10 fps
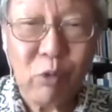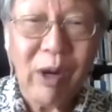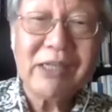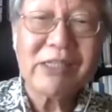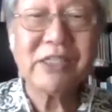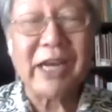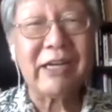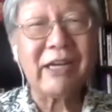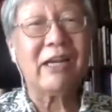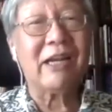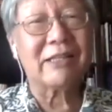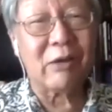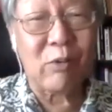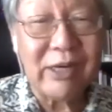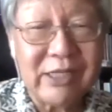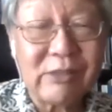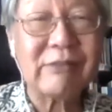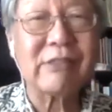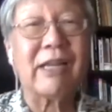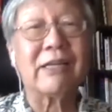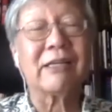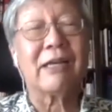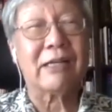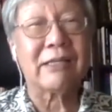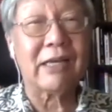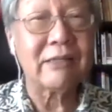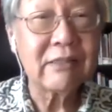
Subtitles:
Why is this technically like that? What is this technically like that?